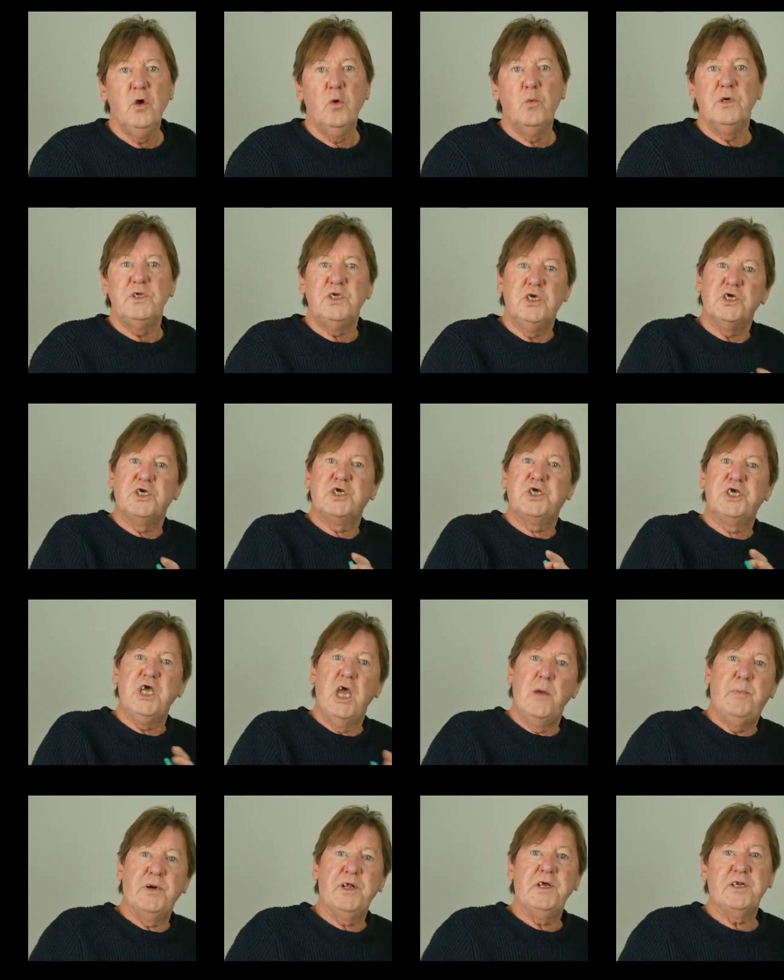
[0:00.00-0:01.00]
which is
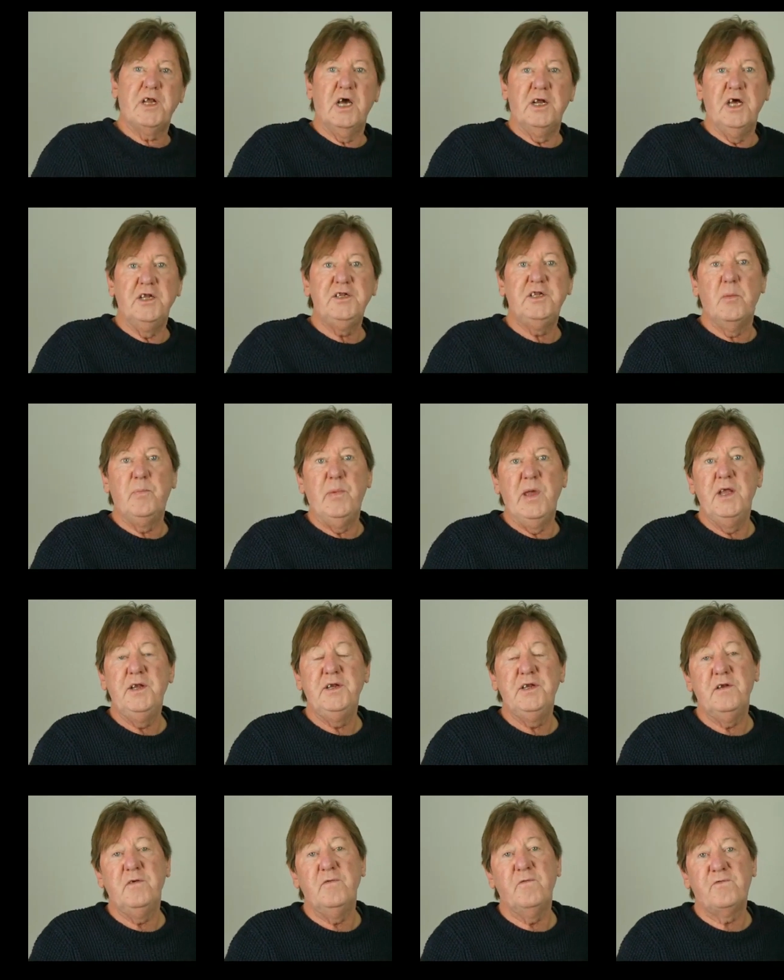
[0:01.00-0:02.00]
separate and
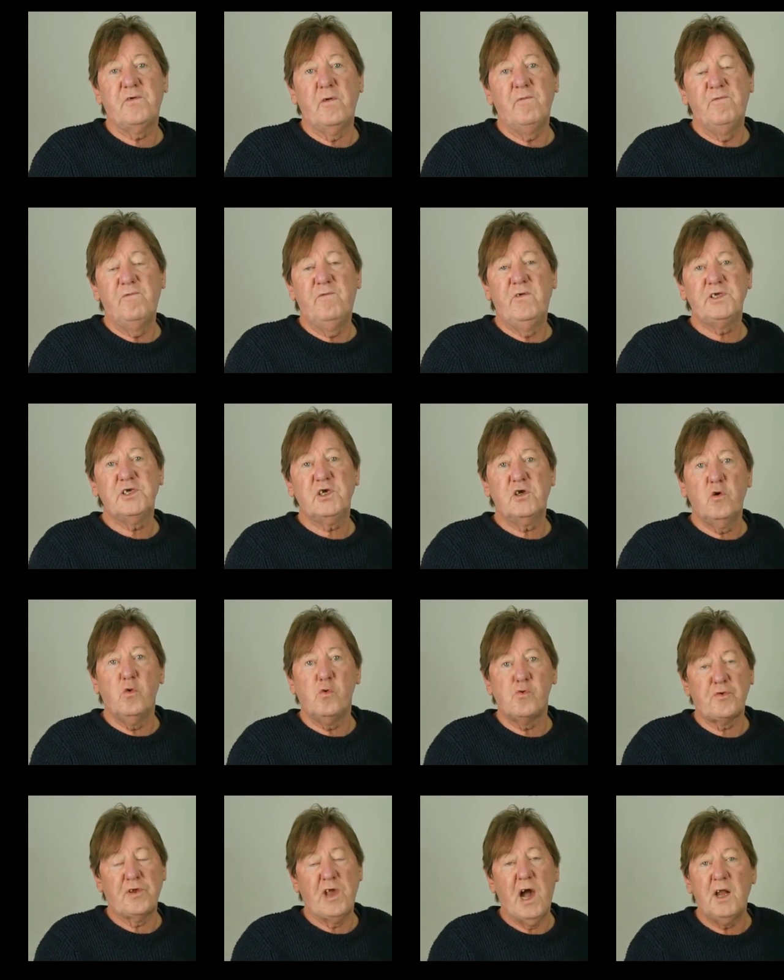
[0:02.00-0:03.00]
independent from physical
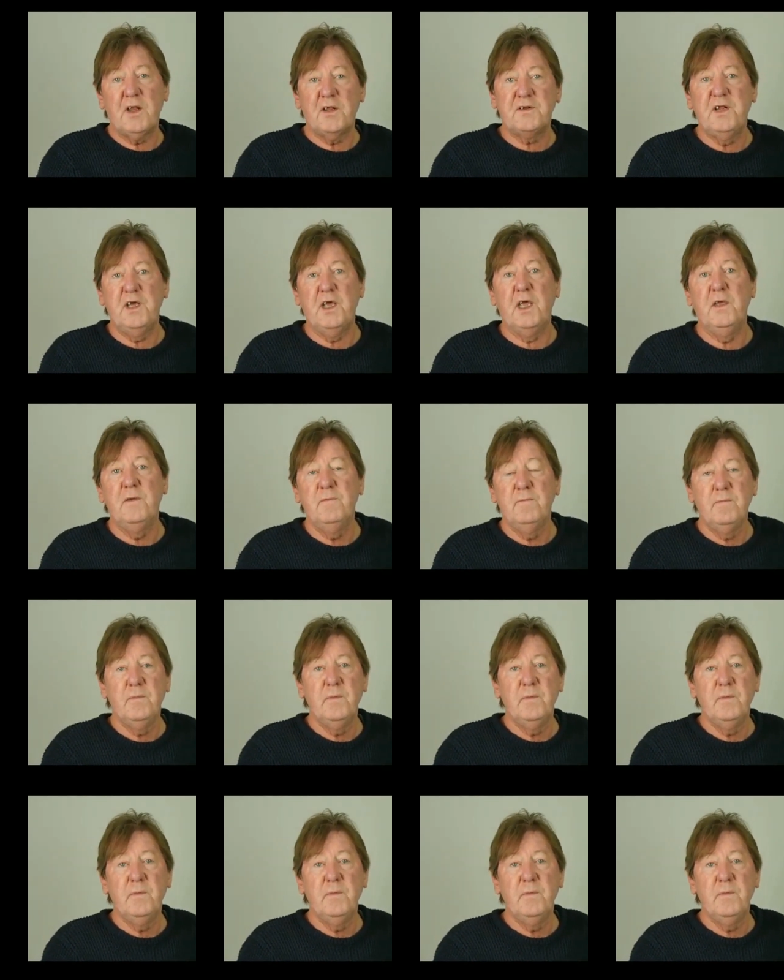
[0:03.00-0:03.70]
reality,